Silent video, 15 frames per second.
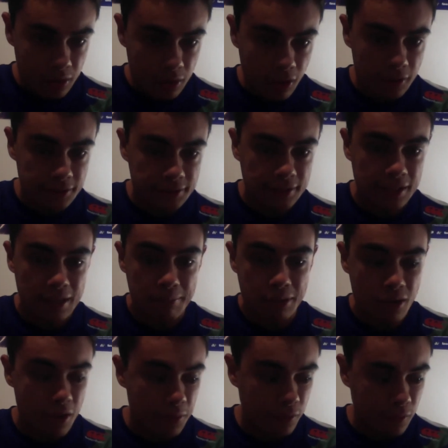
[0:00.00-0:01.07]
like I said, let me
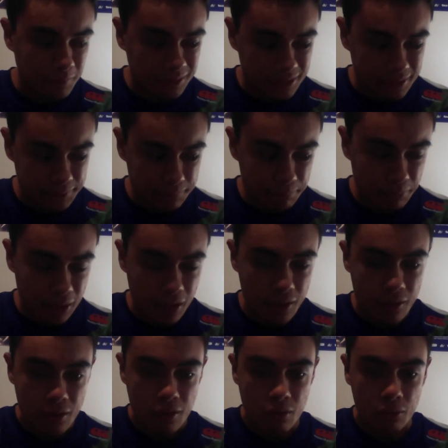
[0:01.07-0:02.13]
know in the comment section
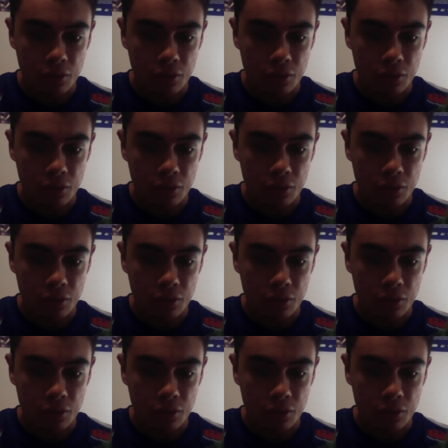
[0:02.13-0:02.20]
below,